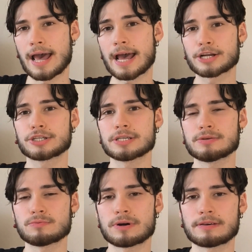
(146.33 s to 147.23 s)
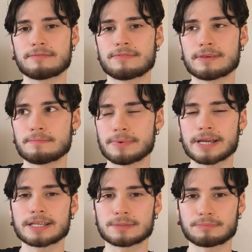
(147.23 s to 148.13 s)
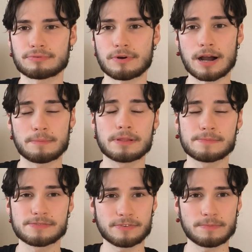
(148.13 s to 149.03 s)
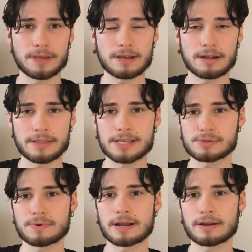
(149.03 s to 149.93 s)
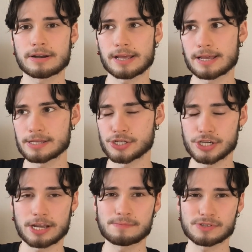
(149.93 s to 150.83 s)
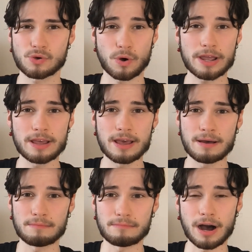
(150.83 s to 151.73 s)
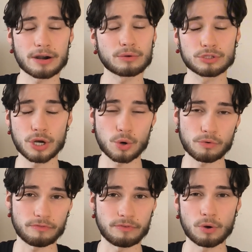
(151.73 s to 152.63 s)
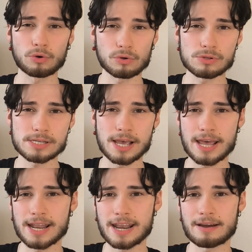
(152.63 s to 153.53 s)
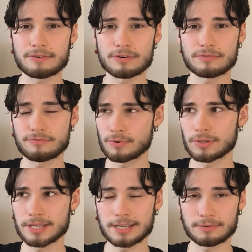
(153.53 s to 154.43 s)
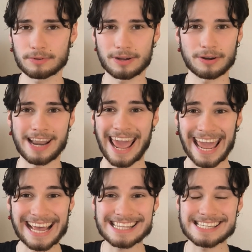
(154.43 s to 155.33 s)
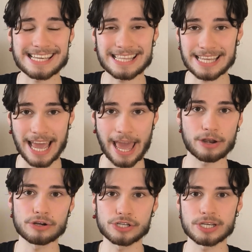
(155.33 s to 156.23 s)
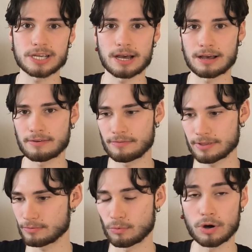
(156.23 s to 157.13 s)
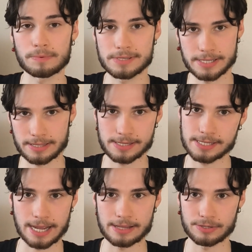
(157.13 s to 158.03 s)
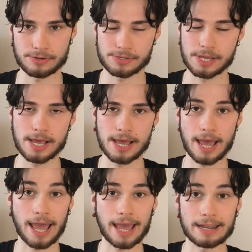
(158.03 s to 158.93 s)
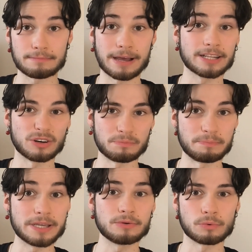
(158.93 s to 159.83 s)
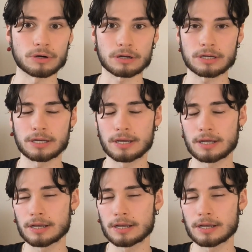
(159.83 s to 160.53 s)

Actually, one of the biggest problems for me on this record is GM's quite monotone vocals, never fully enhancing the energy of the warped synthesizers and mellow beat work.